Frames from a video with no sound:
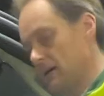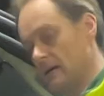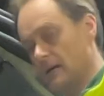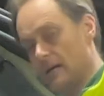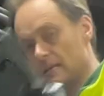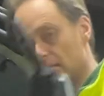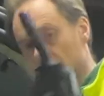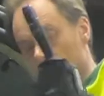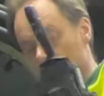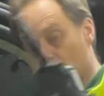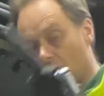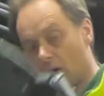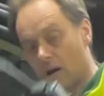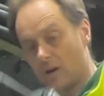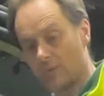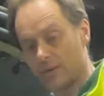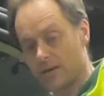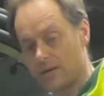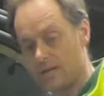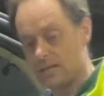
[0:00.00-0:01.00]
It's a
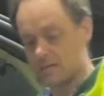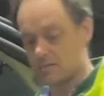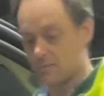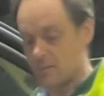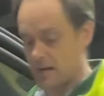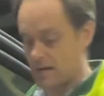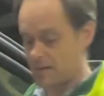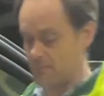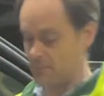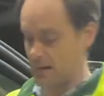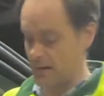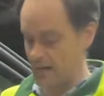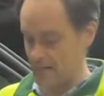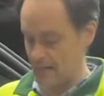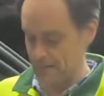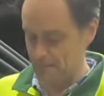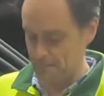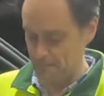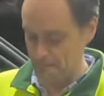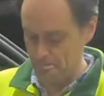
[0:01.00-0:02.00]
Taiwanese made
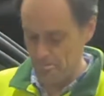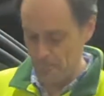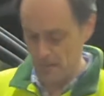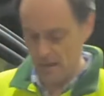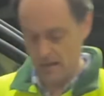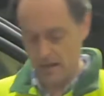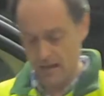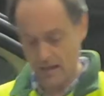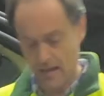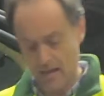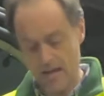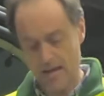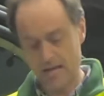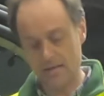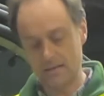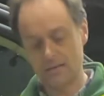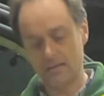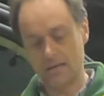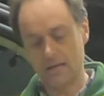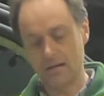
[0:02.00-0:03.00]
part,
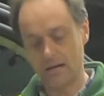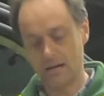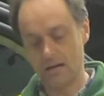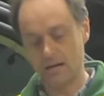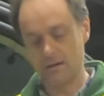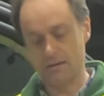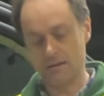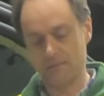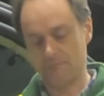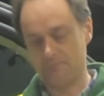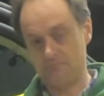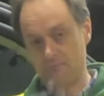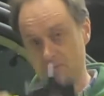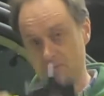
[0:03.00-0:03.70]
and it